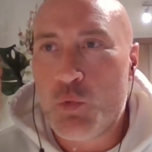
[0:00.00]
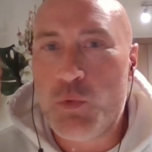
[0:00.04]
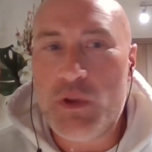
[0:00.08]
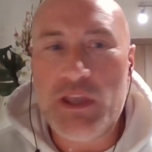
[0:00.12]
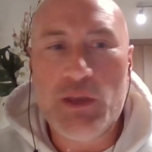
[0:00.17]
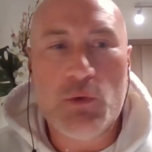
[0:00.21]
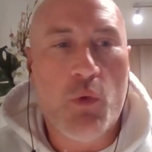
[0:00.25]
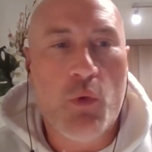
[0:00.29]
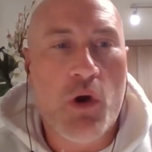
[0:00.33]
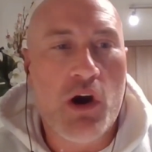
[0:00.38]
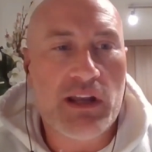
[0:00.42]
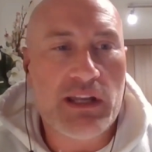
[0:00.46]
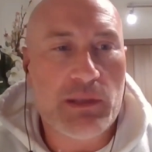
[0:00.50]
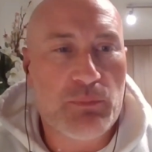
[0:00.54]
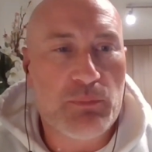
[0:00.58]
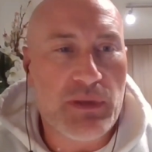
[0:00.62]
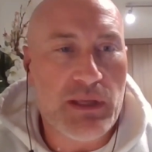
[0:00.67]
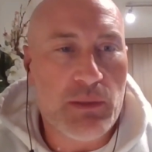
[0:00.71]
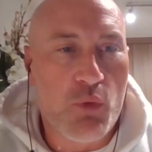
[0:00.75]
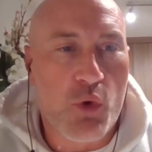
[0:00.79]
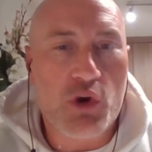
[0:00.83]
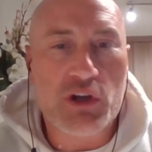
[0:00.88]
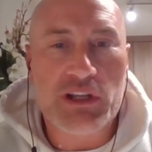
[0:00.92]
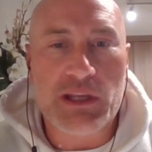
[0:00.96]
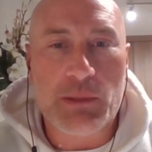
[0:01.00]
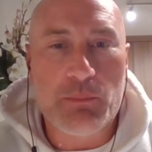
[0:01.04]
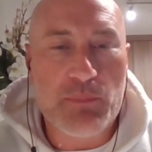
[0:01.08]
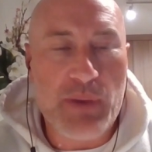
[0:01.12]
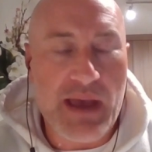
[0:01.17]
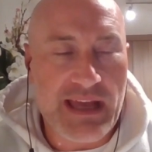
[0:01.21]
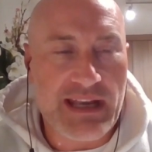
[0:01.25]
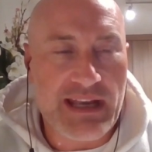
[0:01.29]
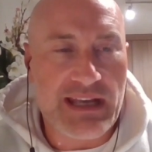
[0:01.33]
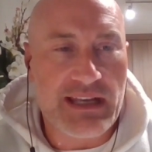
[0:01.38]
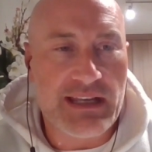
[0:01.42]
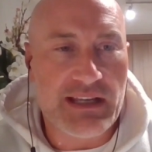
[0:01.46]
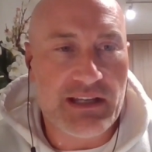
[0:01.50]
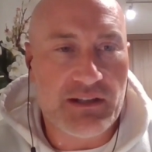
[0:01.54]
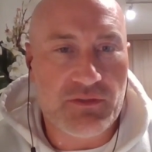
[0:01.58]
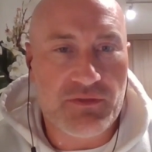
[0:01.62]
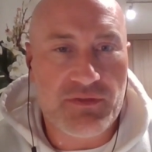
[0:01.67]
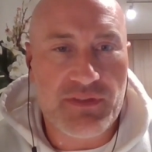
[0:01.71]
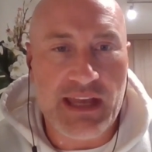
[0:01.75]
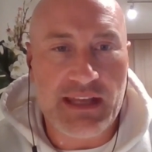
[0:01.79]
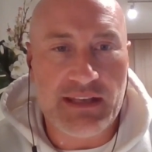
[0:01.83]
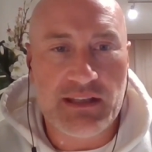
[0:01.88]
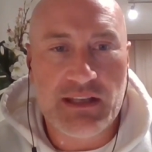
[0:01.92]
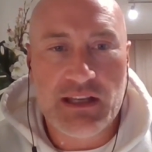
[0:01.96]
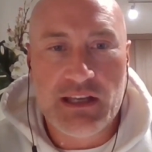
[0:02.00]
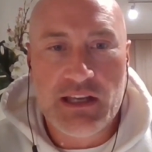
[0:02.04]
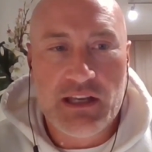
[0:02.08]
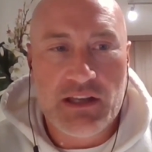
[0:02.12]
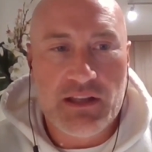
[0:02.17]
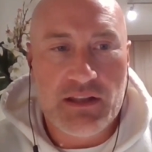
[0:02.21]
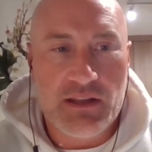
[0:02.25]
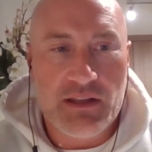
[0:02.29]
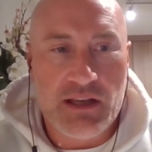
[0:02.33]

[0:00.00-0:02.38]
we want to be more competitive than